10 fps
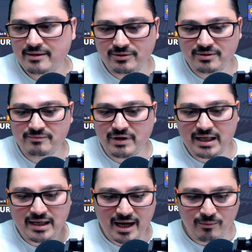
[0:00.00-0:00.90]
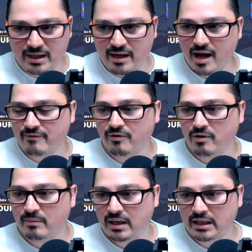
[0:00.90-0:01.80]
don't really care where they are
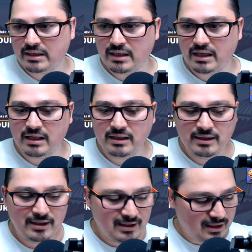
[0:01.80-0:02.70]
from, and uh, yeah,